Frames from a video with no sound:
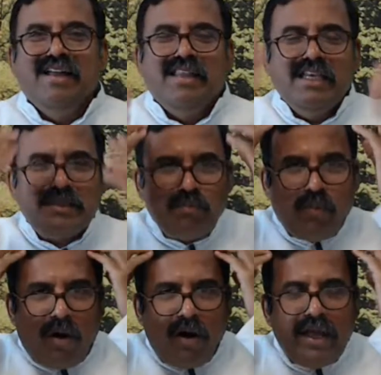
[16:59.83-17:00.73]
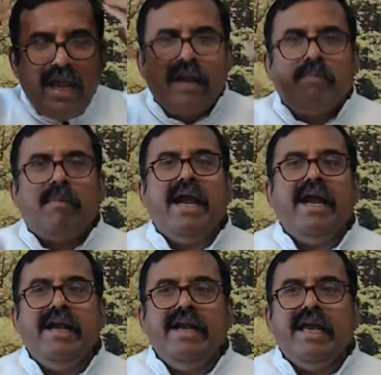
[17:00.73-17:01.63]
This body and
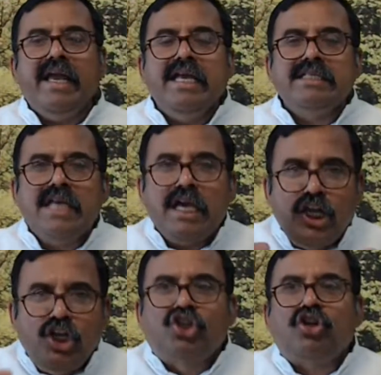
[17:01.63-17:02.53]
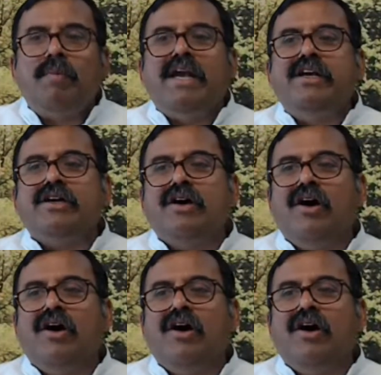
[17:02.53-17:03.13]
mind is the instrument